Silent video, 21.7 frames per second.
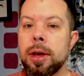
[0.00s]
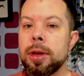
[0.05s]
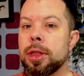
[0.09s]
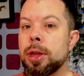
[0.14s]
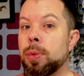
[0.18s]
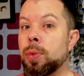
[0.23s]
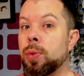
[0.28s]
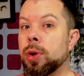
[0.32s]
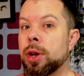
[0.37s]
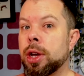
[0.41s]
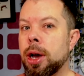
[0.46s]

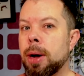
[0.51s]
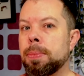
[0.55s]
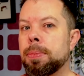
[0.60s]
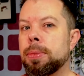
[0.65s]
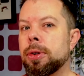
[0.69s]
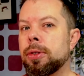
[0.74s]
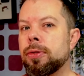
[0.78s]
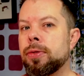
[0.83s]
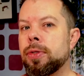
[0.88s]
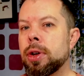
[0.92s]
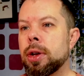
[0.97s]
There were a
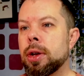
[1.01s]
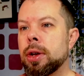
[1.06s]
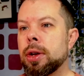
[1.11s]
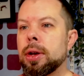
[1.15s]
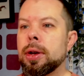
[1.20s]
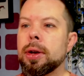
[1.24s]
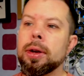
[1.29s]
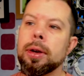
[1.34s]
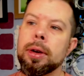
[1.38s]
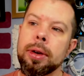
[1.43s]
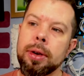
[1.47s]
couple of
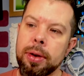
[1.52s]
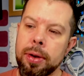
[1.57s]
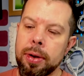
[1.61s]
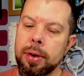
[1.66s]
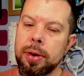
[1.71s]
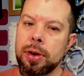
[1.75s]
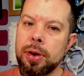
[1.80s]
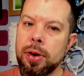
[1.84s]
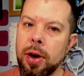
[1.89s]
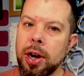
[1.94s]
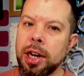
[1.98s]

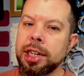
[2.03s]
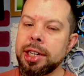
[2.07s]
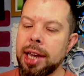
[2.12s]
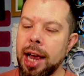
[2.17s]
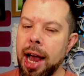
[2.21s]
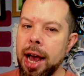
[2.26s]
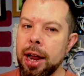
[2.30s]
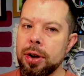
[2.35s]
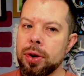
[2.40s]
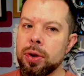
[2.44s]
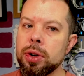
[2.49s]
nice
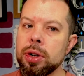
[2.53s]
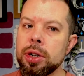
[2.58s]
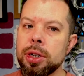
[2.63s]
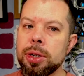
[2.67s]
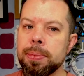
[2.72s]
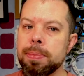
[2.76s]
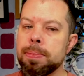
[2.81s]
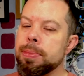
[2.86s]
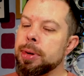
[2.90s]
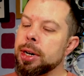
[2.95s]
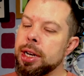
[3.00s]
add-ons,
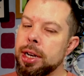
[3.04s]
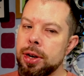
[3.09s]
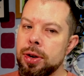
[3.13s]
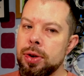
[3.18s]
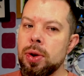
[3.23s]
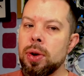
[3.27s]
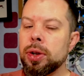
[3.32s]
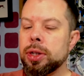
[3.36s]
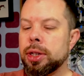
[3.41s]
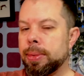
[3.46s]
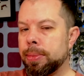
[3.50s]
but
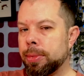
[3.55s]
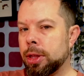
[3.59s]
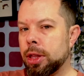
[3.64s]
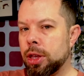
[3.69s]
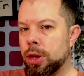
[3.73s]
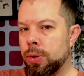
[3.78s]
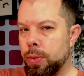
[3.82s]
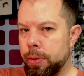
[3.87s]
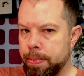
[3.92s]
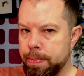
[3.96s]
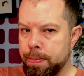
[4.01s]
not something that
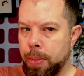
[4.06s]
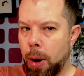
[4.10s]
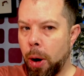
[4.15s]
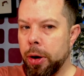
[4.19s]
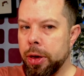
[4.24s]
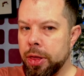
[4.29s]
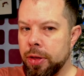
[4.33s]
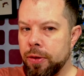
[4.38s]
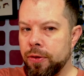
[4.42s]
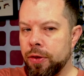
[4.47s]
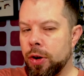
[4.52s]
you would
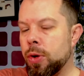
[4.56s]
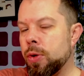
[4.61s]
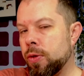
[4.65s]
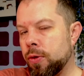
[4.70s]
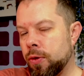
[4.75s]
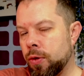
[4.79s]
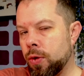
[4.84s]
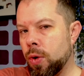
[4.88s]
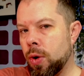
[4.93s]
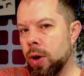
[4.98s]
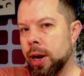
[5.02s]
buy the phone
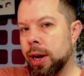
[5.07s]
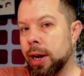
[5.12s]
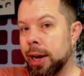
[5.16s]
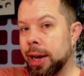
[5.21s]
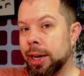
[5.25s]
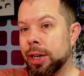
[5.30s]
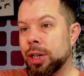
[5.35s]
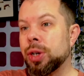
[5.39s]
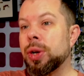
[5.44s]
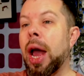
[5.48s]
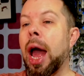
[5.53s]
for
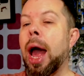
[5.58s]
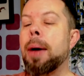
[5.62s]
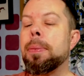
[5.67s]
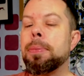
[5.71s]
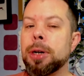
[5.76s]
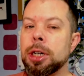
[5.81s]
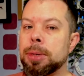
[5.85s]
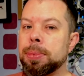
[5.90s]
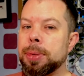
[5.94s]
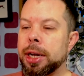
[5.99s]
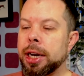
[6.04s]
unless you
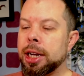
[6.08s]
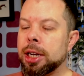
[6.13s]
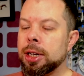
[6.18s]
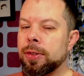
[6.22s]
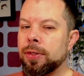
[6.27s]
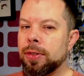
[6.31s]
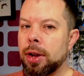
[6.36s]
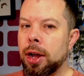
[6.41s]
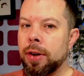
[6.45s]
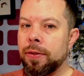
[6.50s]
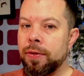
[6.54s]
happen to be an
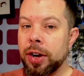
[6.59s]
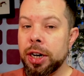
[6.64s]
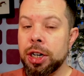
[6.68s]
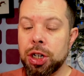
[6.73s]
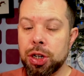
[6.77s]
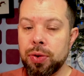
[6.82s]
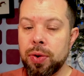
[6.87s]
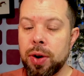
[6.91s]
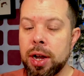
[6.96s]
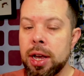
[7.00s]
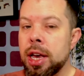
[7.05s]

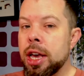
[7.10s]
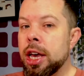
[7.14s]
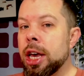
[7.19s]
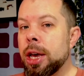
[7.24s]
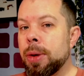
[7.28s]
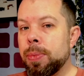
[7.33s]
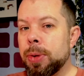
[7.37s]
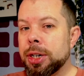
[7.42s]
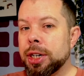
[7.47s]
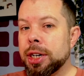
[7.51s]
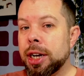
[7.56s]
adventurer,
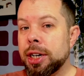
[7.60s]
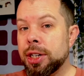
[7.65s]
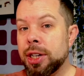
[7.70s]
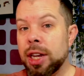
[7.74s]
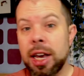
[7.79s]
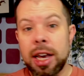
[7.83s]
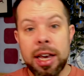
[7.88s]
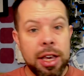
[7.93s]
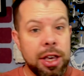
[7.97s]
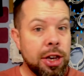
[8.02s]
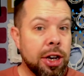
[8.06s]
in which case
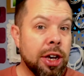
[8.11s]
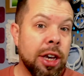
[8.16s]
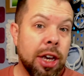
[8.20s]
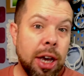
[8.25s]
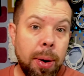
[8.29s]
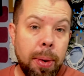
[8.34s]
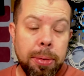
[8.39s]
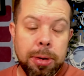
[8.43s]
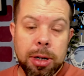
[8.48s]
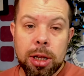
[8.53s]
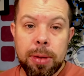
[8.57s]
you can
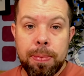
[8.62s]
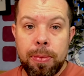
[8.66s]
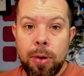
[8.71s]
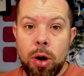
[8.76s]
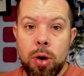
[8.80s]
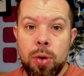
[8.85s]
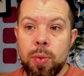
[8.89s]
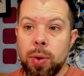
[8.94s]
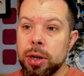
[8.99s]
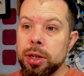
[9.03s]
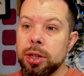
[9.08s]
go up to the
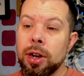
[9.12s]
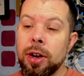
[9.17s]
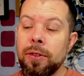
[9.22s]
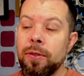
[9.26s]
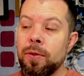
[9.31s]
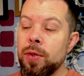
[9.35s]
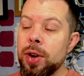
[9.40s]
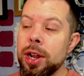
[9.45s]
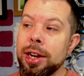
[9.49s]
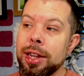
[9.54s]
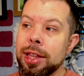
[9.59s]
pro ones. I
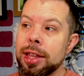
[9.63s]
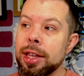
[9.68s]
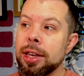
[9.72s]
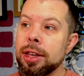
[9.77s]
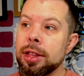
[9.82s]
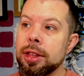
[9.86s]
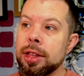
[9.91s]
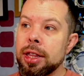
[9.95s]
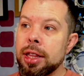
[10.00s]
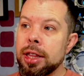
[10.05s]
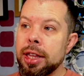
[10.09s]
really think
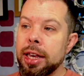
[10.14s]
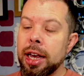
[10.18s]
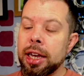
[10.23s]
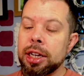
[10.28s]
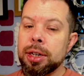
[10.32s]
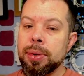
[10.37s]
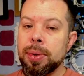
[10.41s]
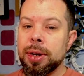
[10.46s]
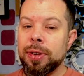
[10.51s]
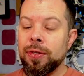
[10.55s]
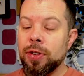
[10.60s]
that the
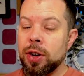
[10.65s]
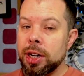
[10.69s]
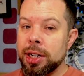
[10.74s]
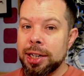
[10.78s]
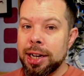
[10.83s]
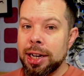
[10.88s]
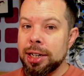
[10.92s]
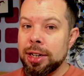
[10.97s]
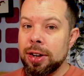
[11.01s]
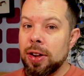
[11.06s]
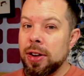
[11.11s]
SOS via
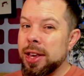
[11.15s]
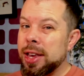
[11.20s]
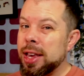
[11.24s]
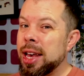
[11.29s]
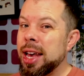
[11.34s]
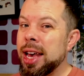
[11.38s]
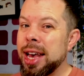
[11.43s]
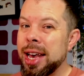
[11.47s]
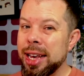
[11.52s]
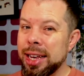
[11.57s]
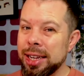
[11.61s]
satellite
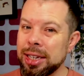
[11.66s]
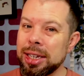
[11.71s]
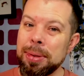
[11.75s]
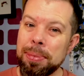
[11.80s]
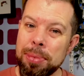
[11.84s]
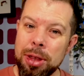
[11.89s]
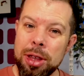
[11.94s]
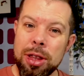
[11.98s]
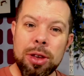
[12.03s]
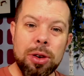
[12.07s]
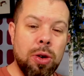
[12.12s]
is
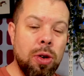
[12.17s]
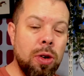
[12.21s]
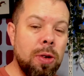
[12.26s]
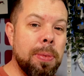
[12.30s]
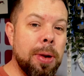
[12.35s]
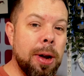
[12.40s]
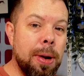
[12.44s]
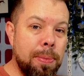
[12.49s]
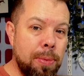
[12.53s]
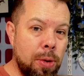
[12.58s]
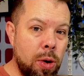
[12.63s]
something that
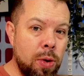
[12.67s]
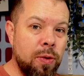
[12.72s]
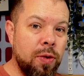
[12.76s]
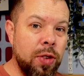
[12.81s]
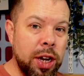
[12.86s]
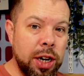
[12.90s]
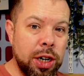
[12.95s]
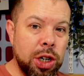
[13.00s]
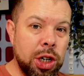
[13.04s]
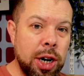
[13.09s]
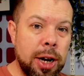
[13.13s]
been a pro
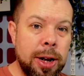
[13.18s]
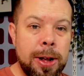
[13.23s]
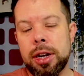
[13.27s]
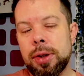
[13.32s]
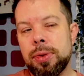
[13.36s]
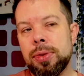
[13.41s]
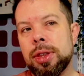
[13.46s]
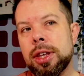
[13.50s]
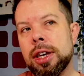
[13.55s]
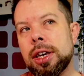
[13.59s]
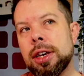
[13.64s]
feature. I
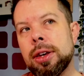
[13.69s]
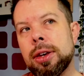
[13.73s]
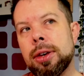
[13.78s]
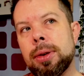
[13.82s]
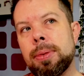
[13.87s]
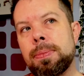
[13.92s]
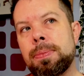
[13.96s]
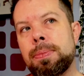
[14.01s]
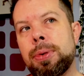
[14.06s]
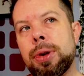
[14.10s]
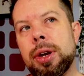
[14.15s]
don't think
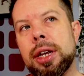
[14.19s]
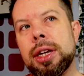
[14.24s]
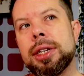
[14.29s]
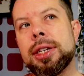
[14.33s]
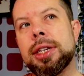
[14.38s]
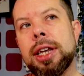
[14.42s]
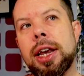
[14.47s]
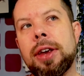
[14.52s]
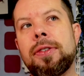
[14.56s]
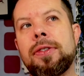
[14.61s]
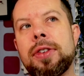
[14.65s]
putting
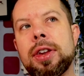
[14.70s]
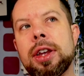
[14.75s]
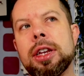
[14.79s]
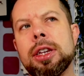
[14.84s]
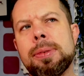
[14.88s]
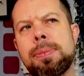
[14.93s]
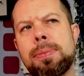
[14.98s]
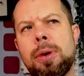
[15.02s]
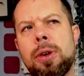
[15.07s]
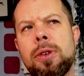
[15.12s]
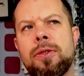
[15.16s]
safety as
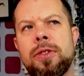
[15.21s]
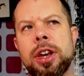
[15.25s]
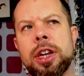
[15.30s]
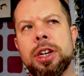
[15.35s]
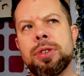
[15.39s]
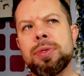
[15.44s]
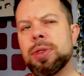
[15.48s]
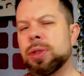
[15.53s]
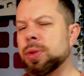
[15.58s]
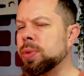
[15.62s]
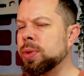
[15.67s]
a pro
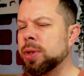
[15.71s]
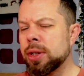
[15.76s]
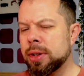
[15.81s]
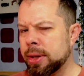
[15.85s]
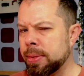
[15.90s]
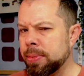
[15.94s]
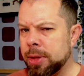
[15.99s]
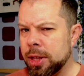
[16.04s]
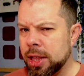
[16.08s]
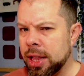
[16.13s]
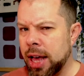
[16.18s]
feature is also
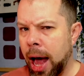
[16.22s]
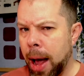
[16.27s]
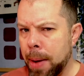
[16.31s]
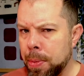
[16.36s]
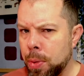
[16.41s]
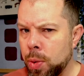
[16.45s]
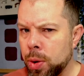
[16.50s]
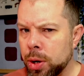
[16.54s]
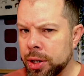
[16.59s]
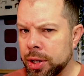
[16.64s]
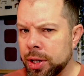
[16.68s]
something that
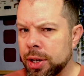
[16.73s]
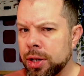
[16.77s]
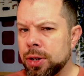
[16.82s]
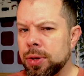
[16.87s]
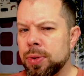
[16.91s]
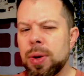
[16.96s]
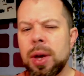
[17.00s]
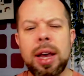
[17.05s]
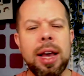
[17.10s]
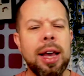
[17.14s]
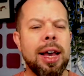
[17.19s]
Apple wants to do.